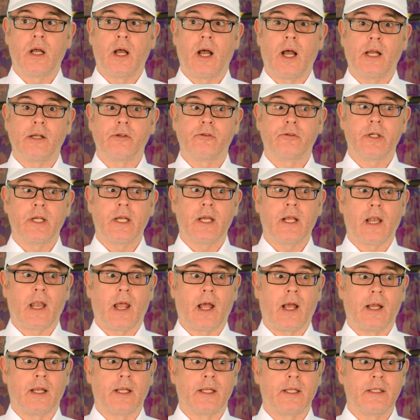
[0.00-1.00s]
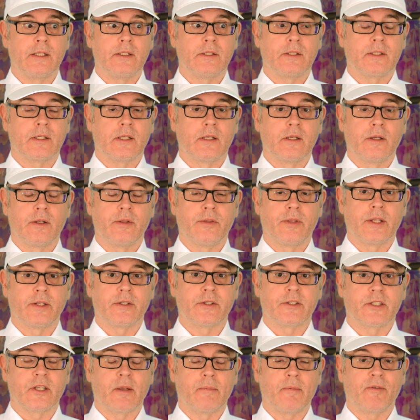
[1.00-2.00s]
I realized that
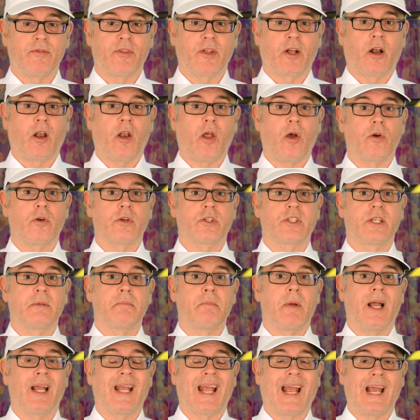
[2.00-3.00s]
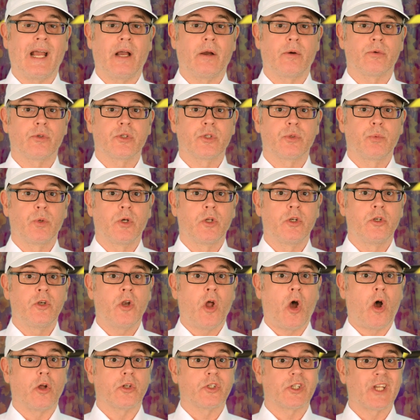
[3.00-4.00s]
some of the clocks in my house were
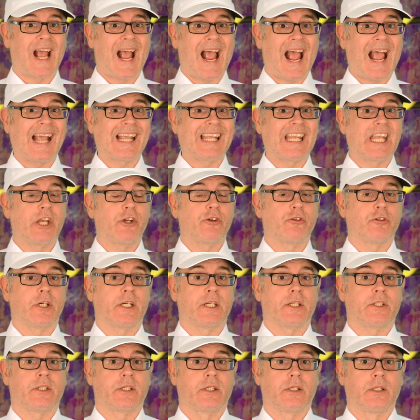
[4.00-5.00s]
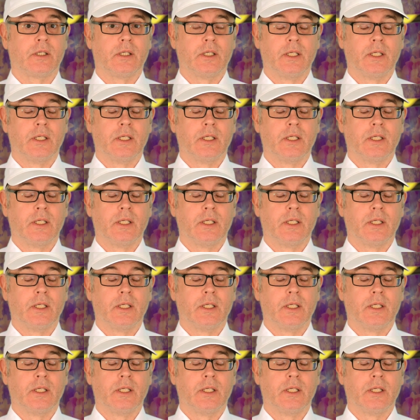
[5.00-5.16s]
not accurate.